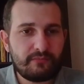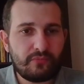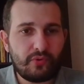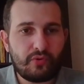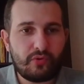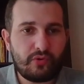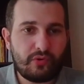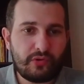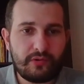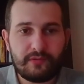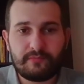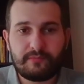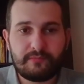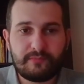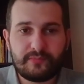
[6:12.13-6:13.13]
or
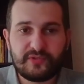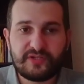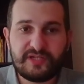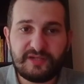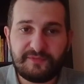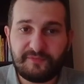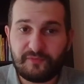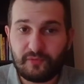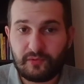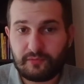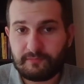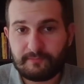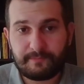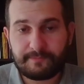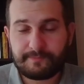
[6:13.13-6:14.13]
d4,
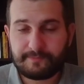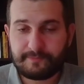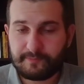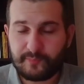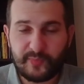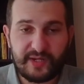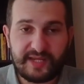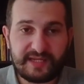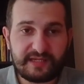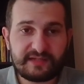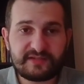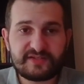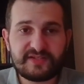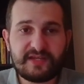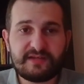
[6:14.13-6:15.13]
playing in the
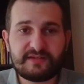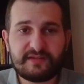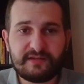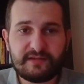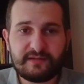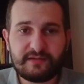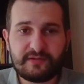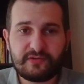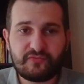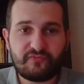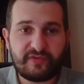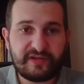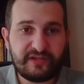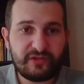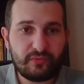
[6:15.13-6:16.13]
center,
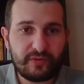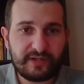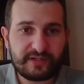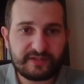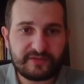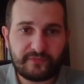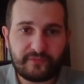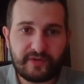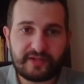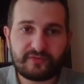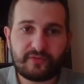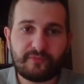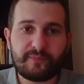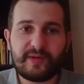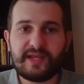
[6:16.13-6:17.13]
renewing this threat
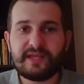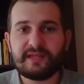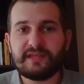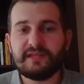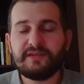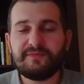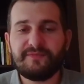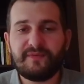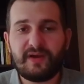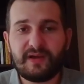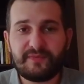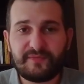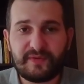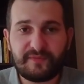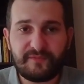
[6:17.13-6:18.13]
of playing e5
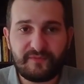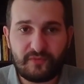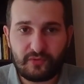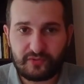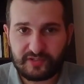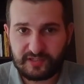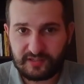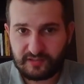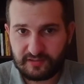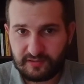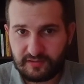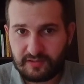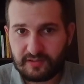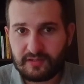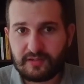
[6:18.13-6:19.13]
and forking
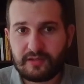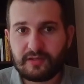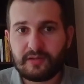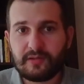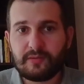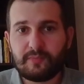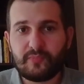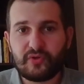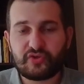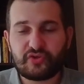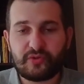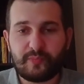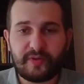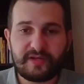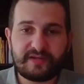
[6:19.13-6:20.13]

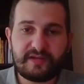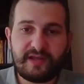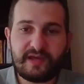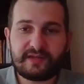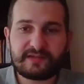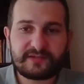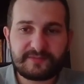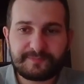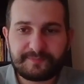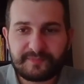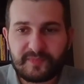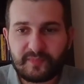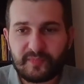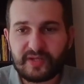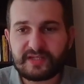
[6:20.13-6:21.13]
bishop and knight.
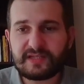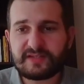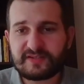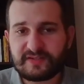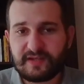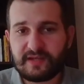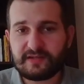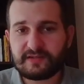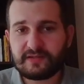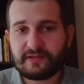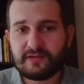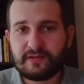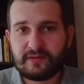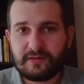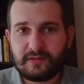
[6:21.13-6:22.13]
But instead,
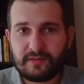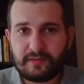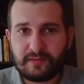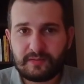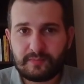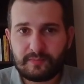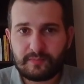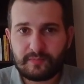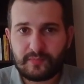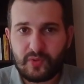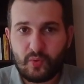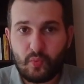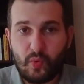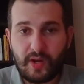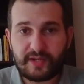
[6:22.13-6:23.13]

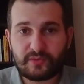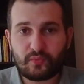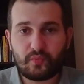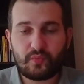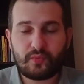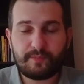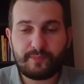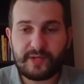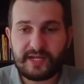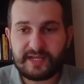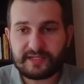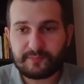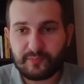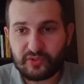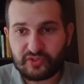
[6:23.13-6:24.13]
white
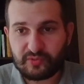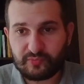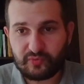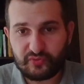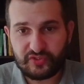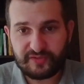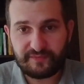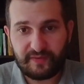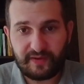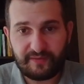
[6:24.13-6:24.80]
played bishop to g5.